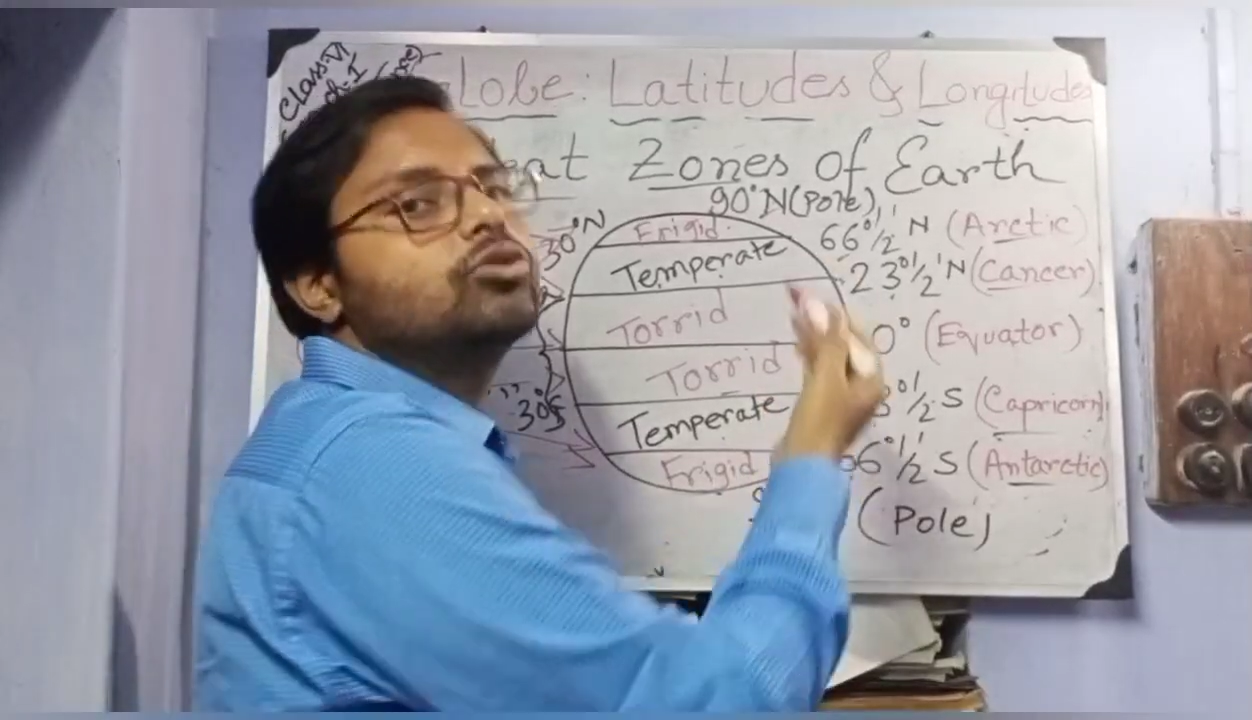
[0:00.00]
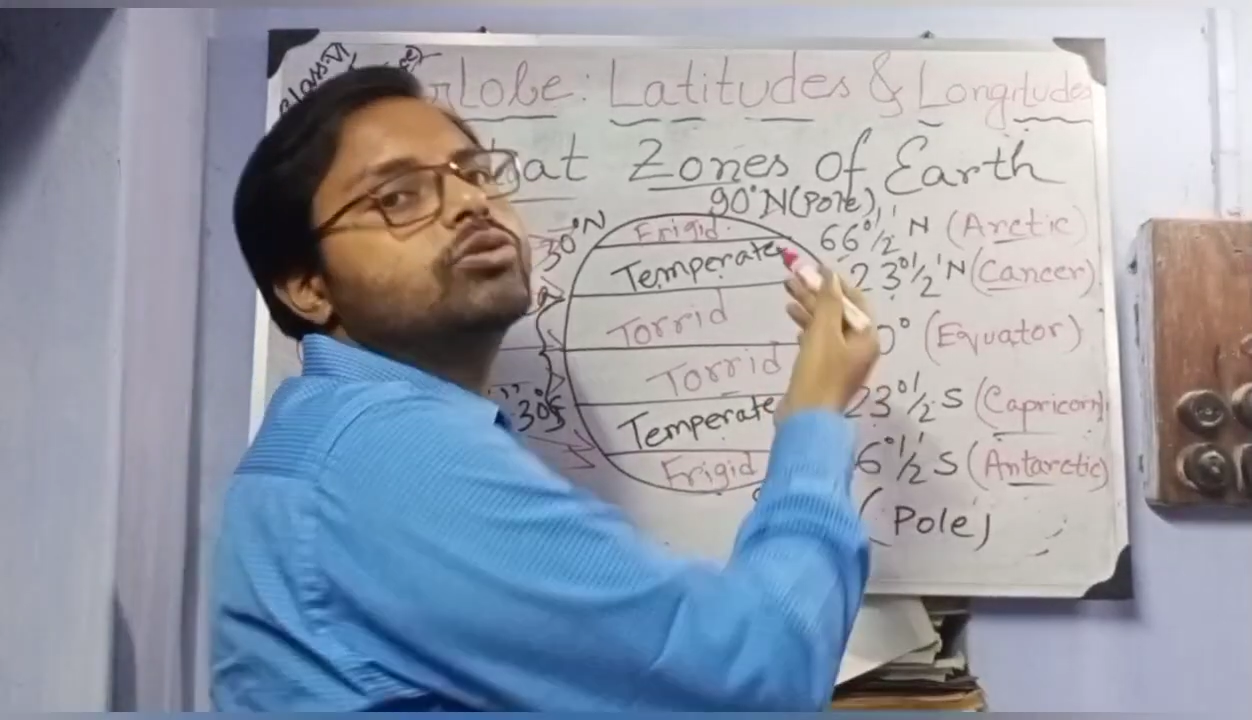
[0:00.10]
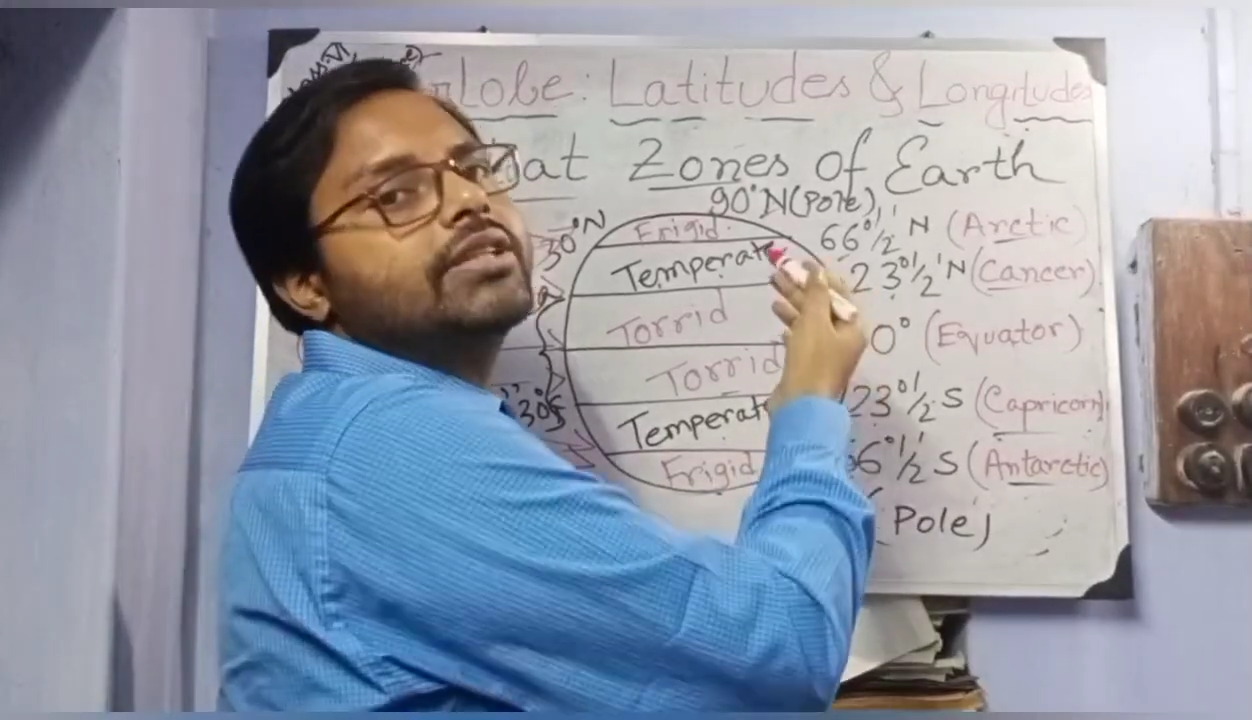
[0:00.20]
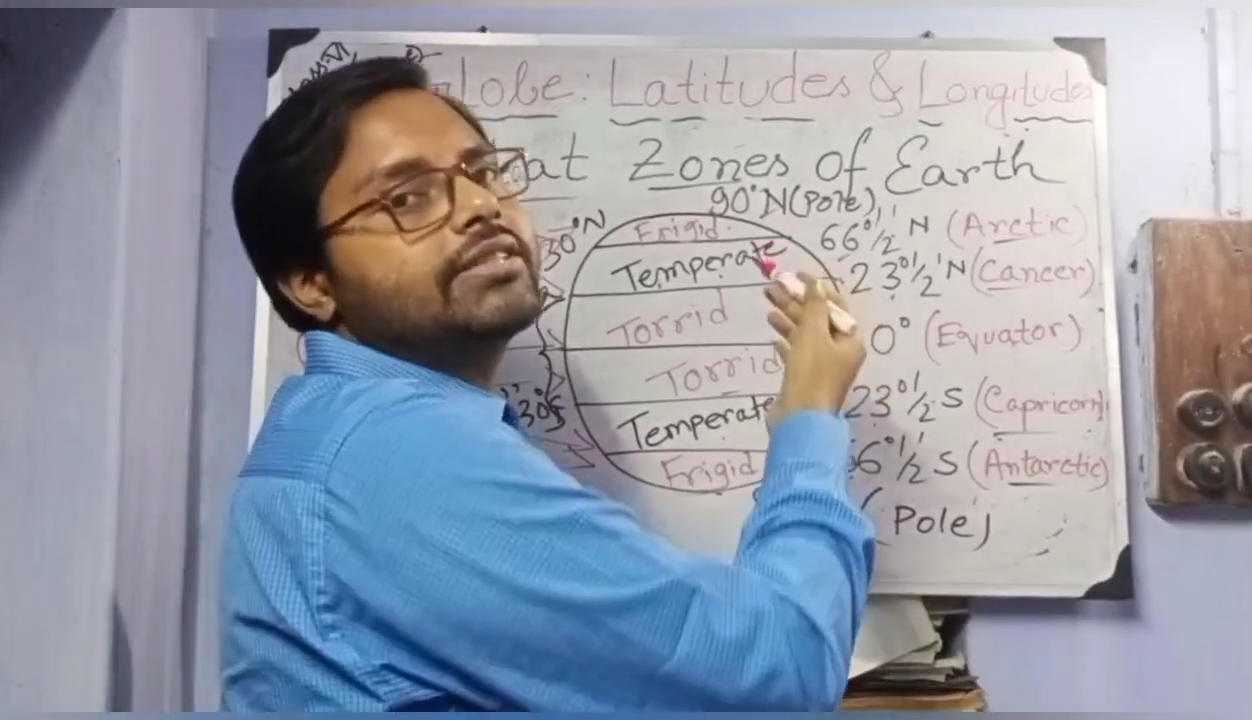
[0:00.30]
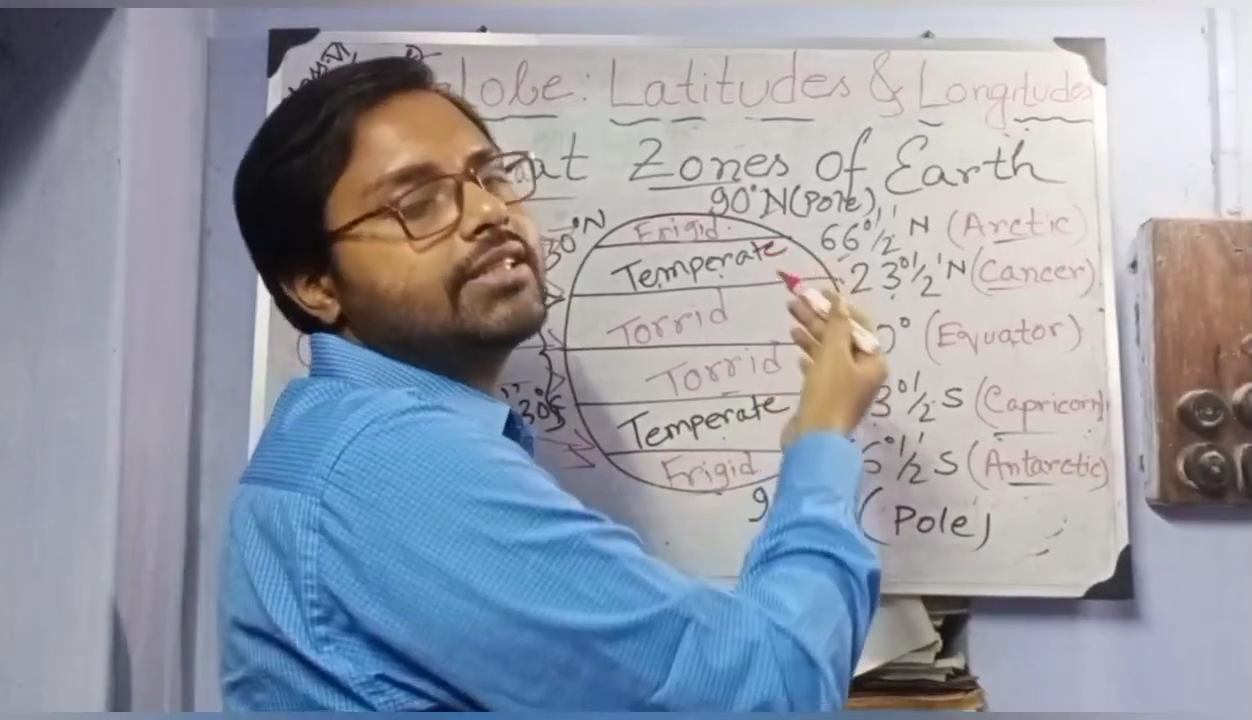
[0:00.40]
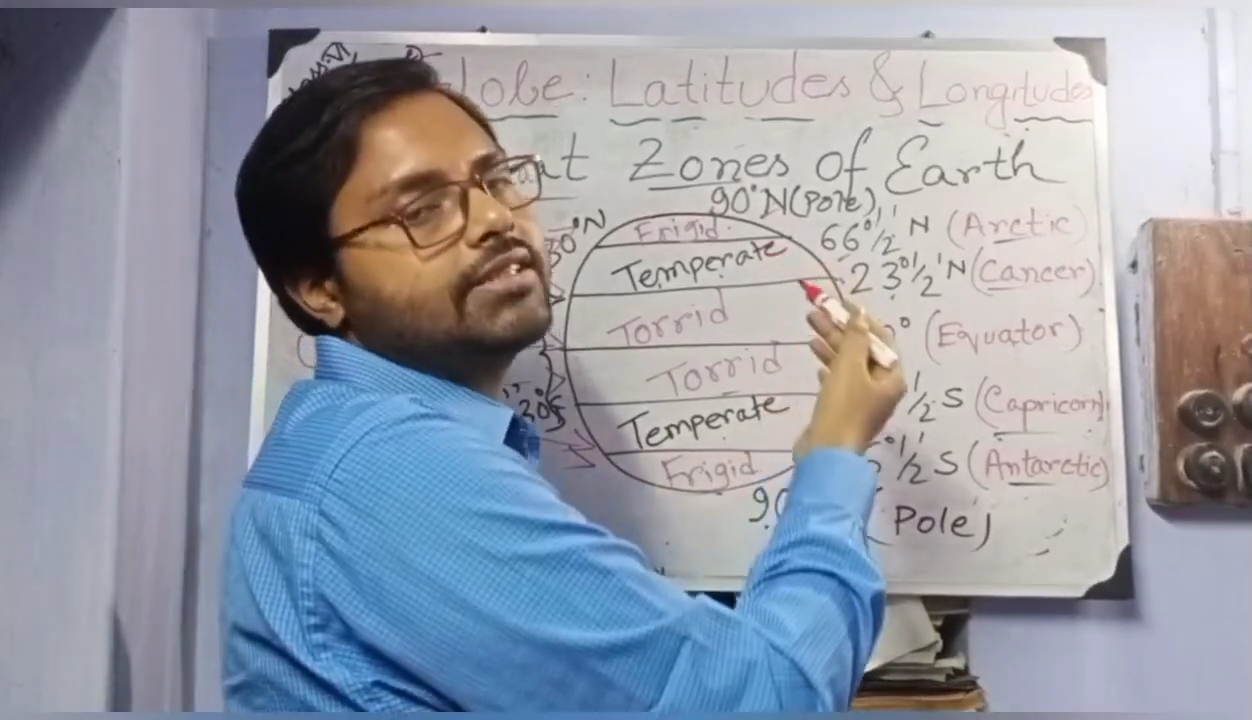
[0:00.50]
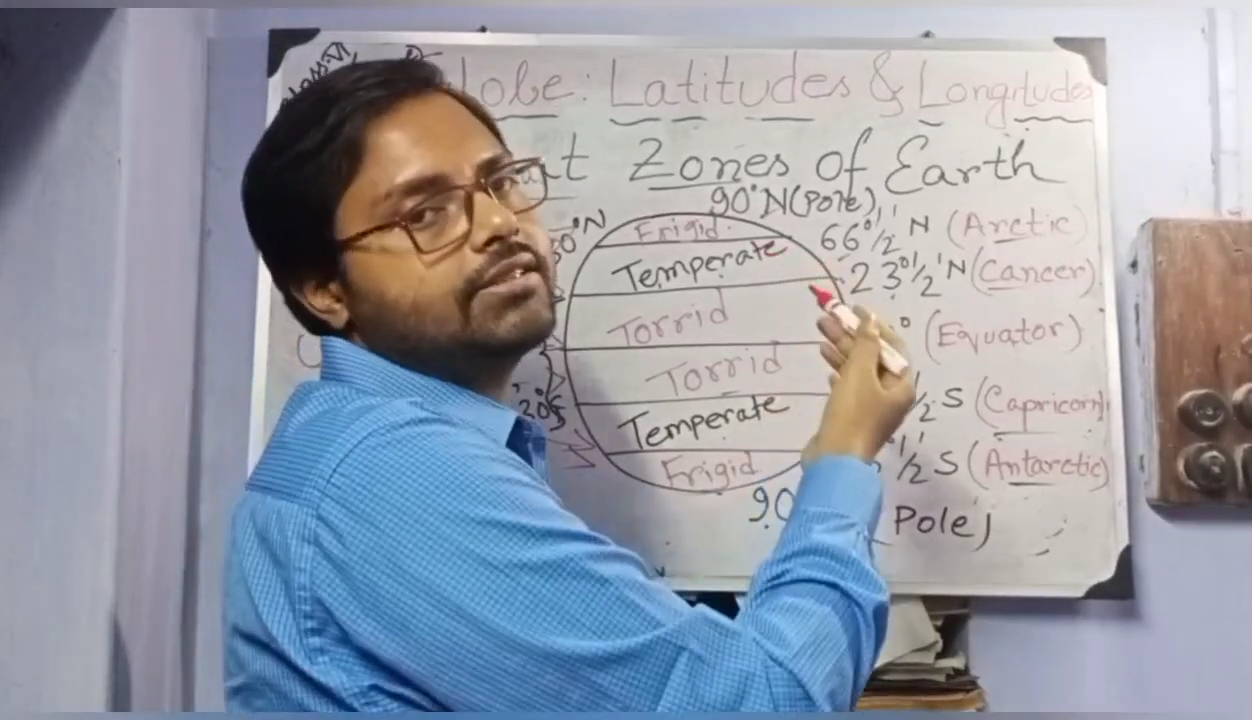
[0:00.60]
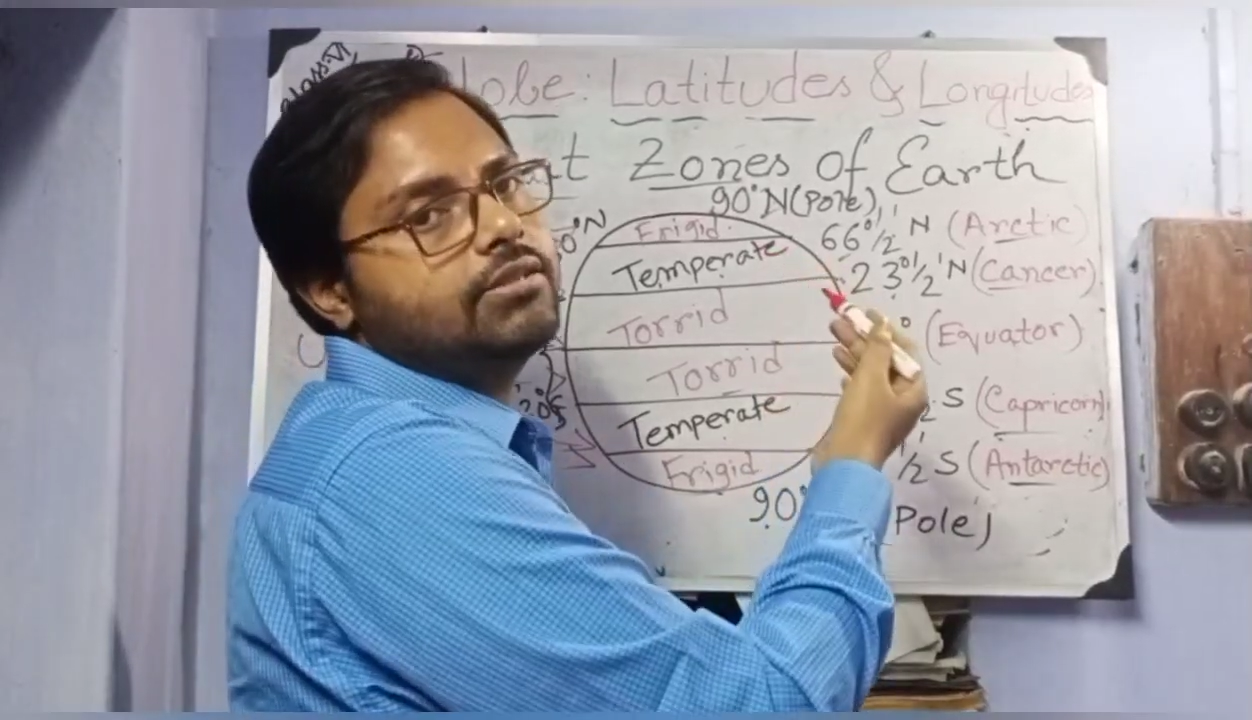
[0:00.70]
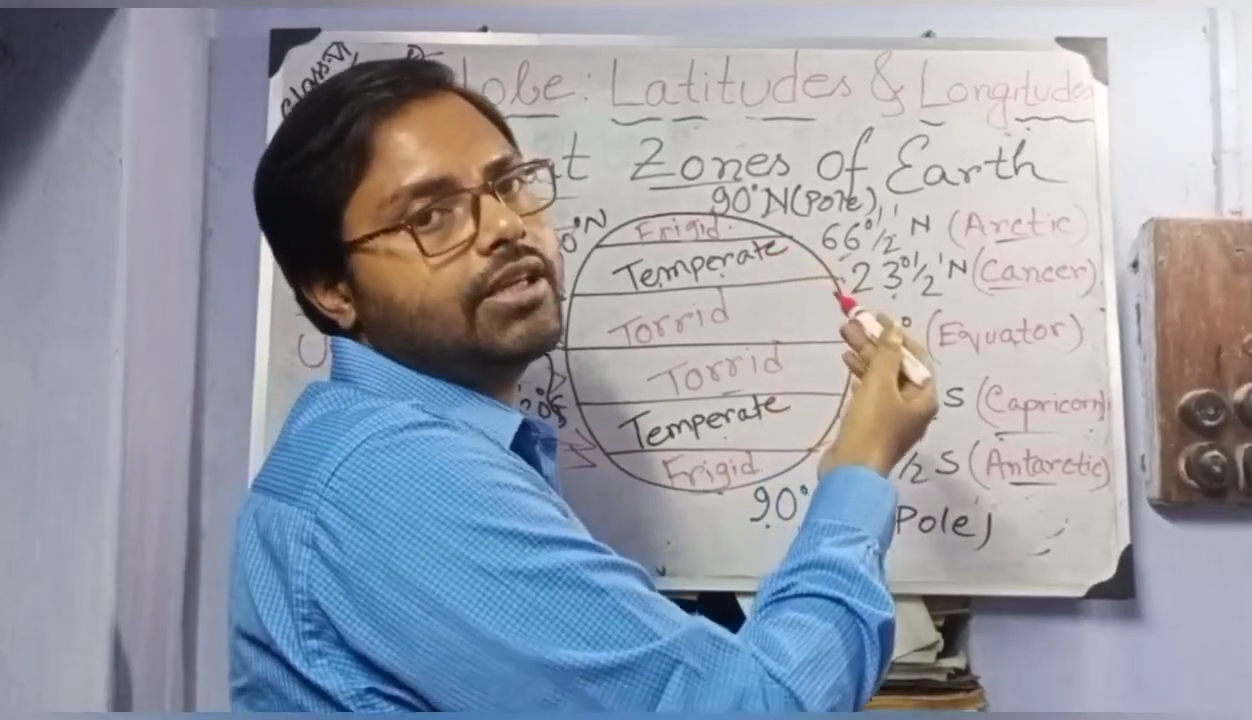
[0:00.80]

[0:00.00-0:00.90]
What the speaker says: to 60